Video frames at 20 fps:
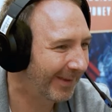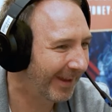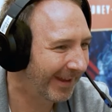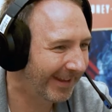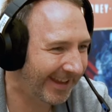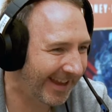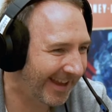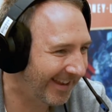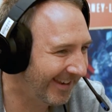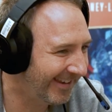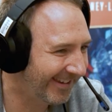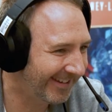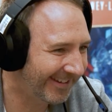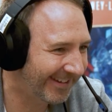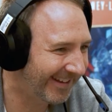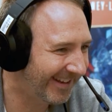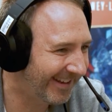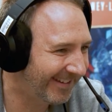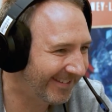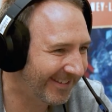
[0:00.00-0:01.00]
A candidate
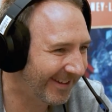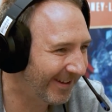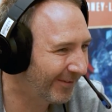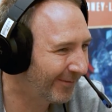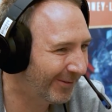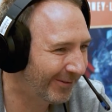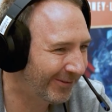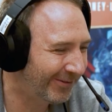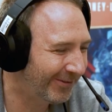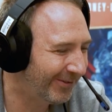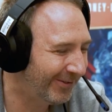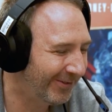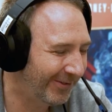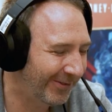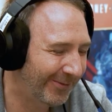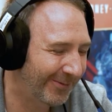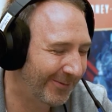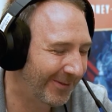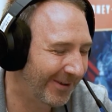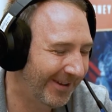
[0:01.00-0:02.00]
can ask that question
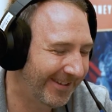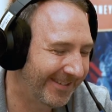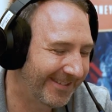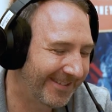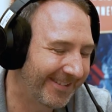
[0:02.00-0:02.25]
too, right?